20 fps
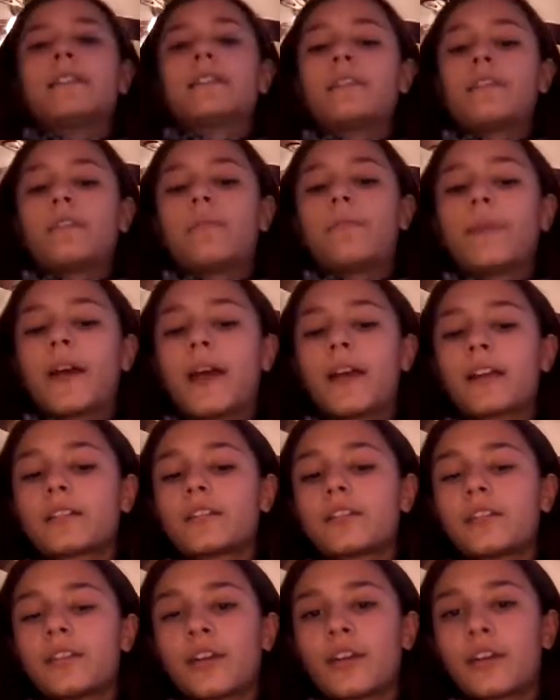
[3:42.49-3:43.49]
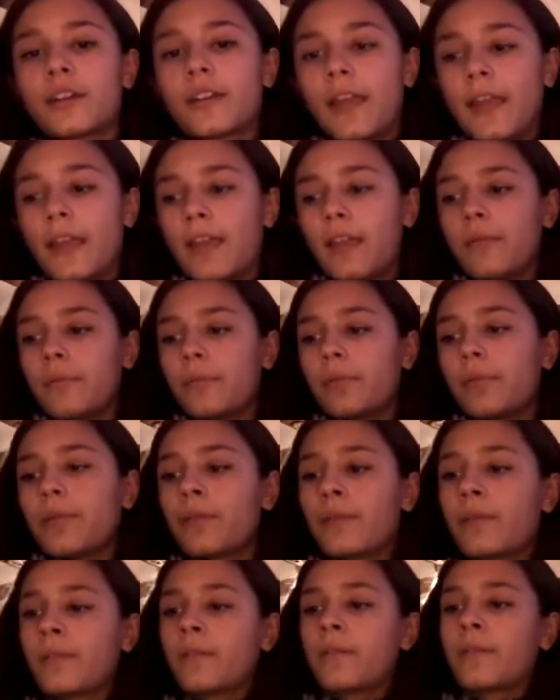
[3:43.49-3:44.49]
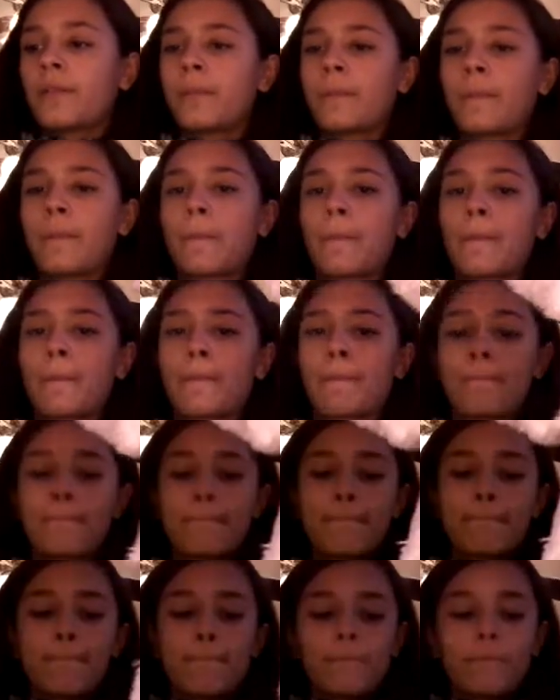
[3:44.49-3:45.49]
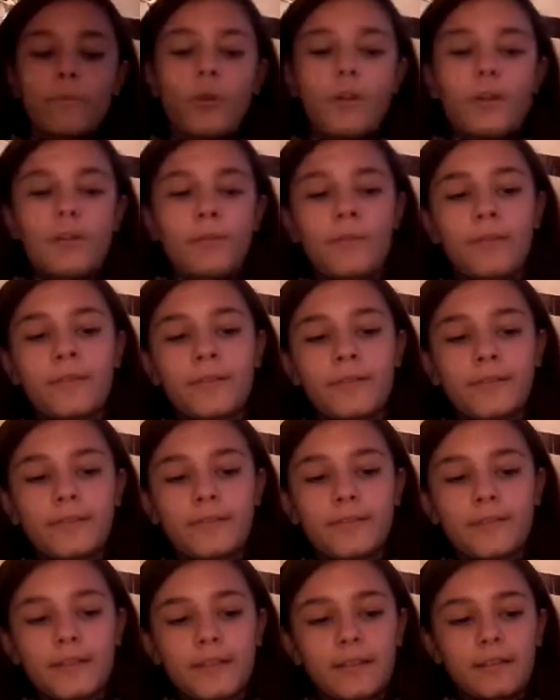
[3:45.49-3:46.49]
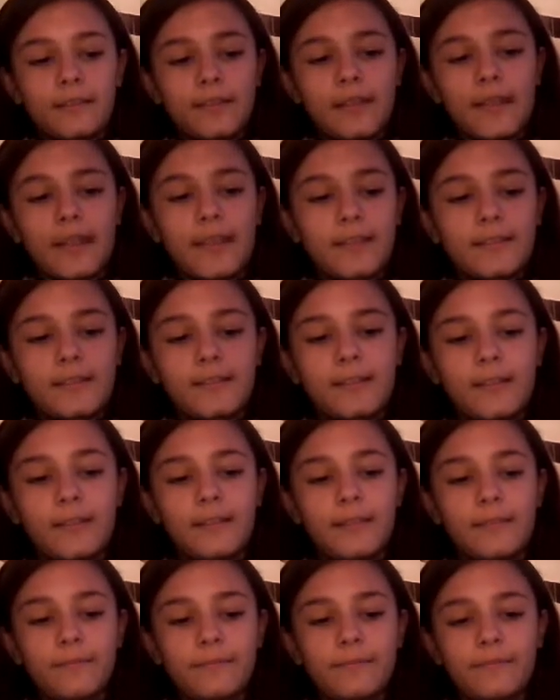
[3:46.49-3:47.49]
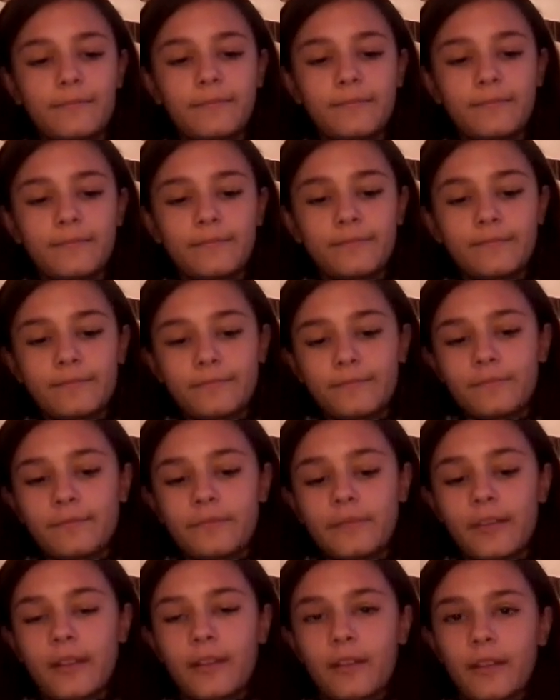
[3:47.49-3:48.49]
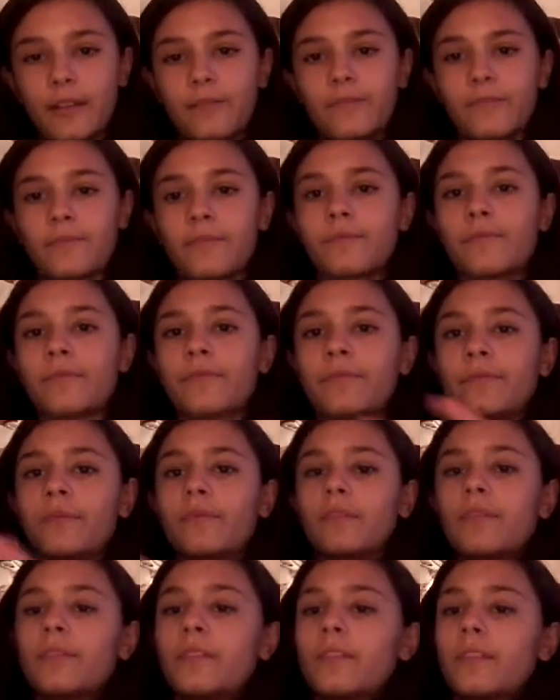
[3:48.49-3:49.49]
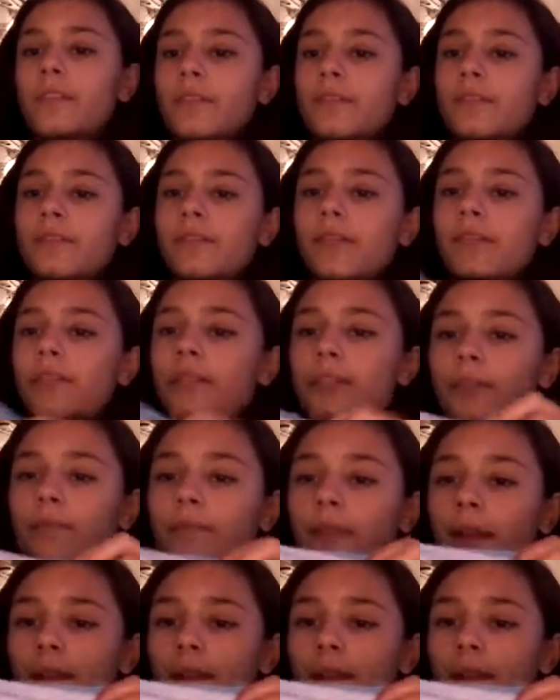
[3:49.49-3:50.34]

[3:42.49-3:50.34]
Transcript: so back to her cape. Whoa, it's okay, stand up. There you go. So then